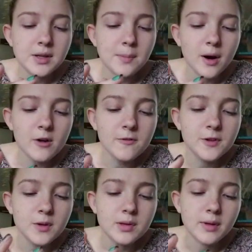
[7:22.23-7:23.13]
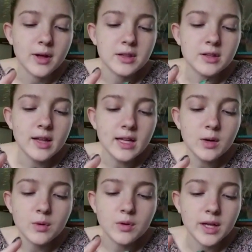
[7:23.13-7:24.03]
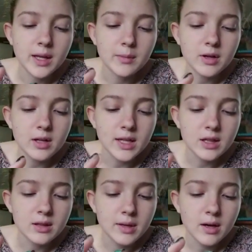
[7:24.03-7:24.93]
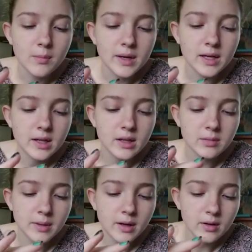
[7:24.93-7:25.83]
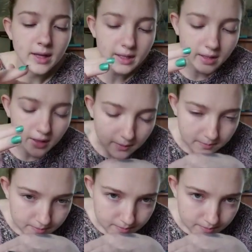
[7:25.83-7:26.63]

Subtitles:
a perfume smell. It's not like a real chemically smell, but it does smell like a,